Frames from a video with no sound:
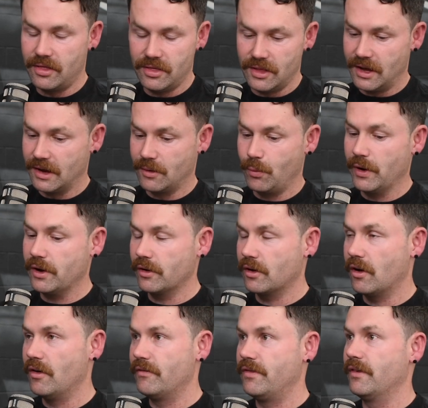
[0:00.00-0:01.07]
Like, we could have
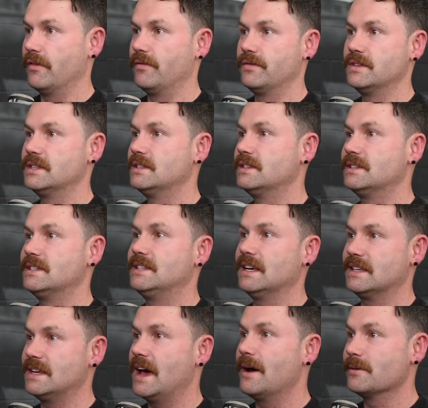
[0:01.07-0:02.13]
gone for
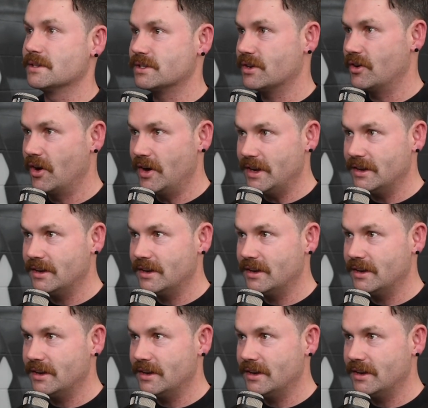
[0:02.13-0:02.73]
6 hours tonight.